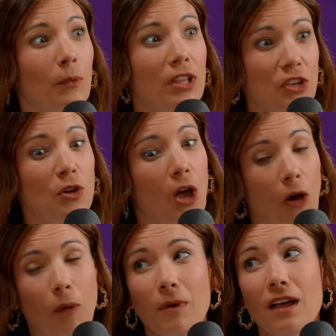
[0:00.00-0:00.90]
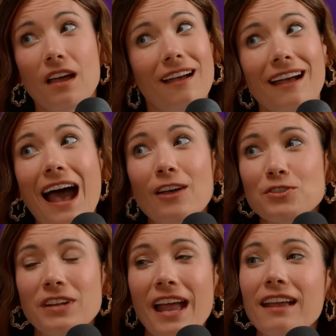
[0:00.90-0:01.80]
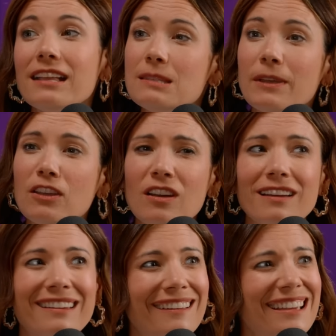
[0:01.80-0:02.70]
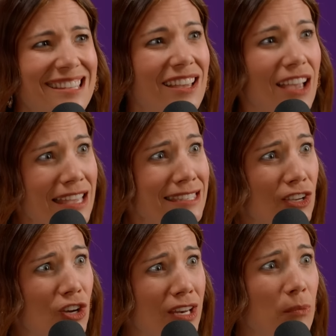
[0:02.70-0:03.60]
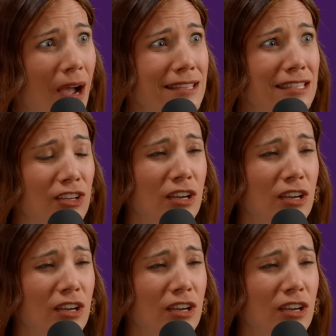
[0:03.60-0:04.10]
when you go. How's your day? It's been good. Is it is it good? Why is it